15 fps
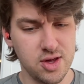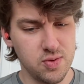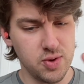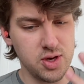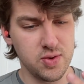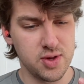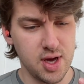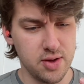is what
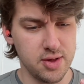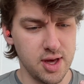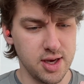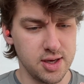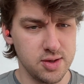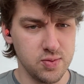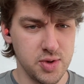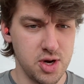you sound like
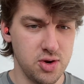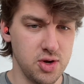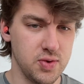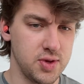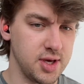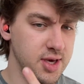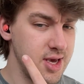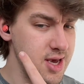when you're
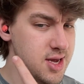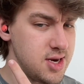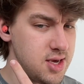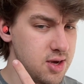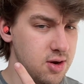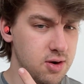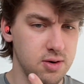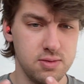using
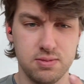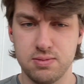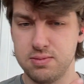in-ear